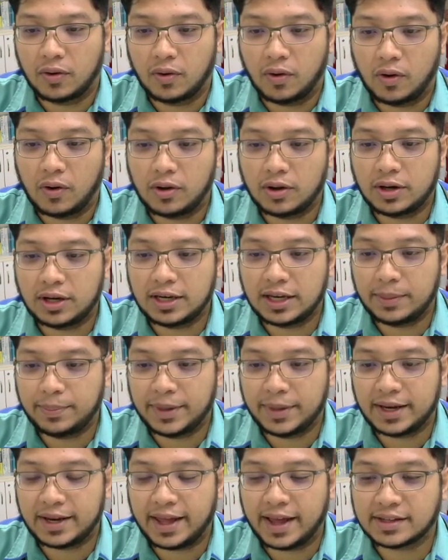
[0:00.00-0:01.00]
or
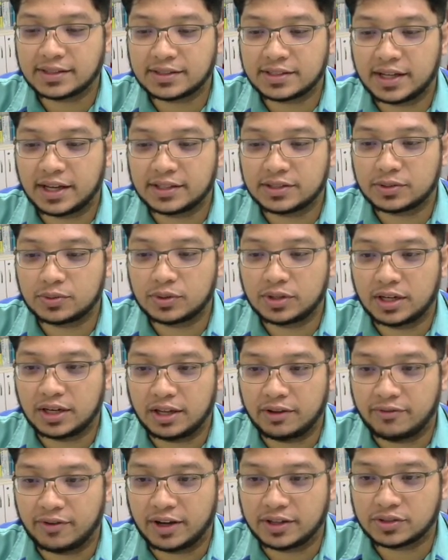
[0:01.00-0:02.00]
limit access to the
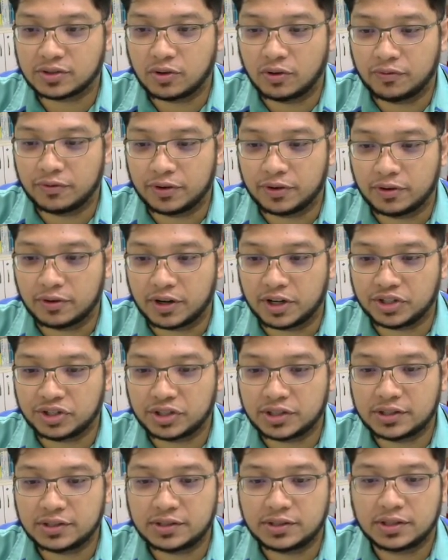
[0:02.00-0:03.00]
device
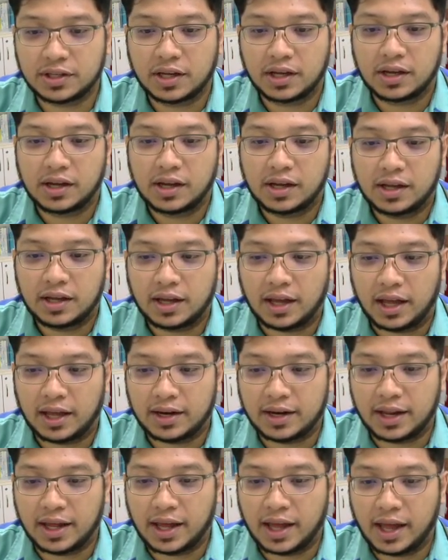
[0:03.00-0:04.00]
configurations, and
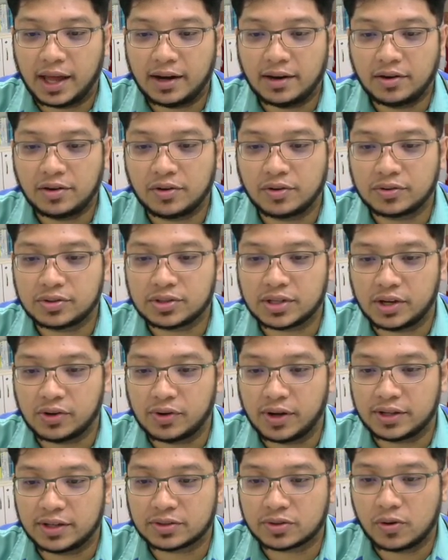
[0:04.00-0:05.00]
then use
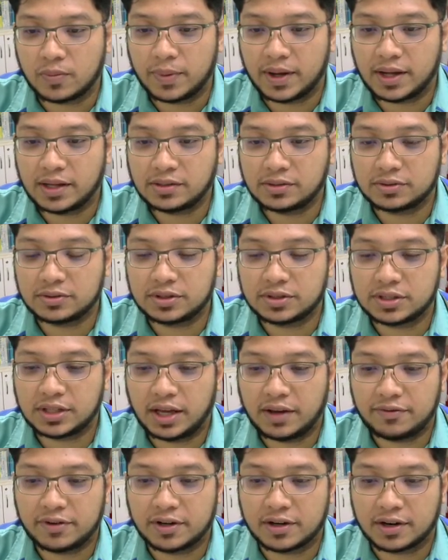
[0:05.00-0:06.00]
iOS commands to
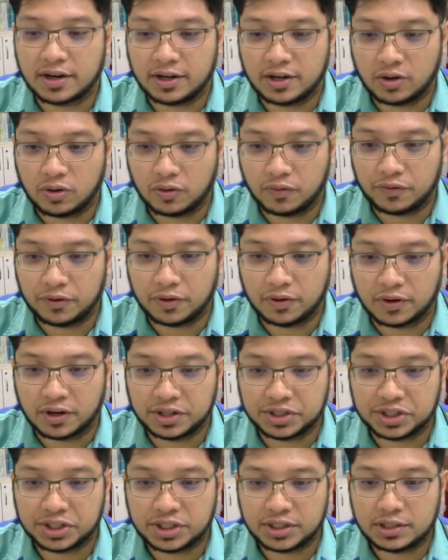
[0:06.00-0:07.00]
save the running
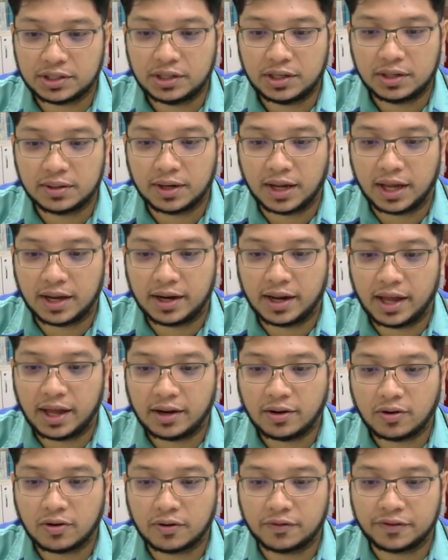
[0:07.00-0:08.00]
configuration, and
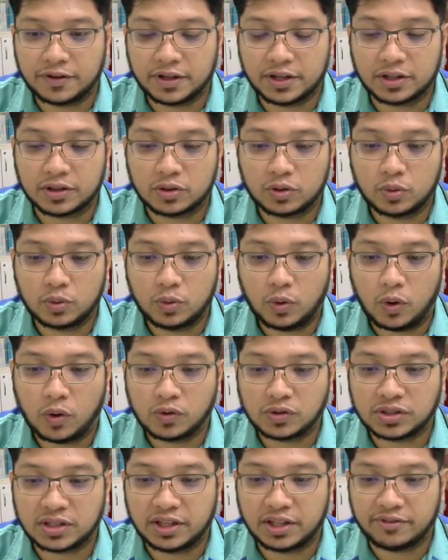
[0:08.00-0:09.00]
then configure two
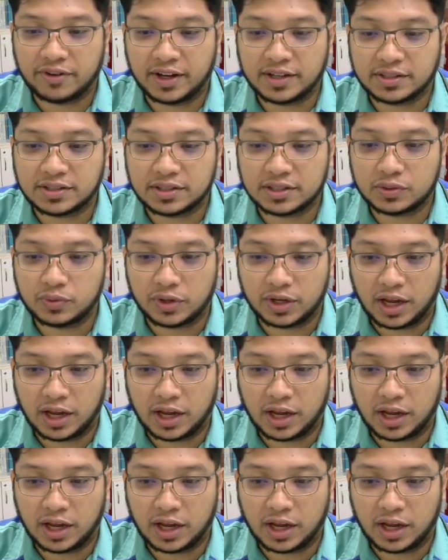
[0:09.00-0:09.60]
host devices with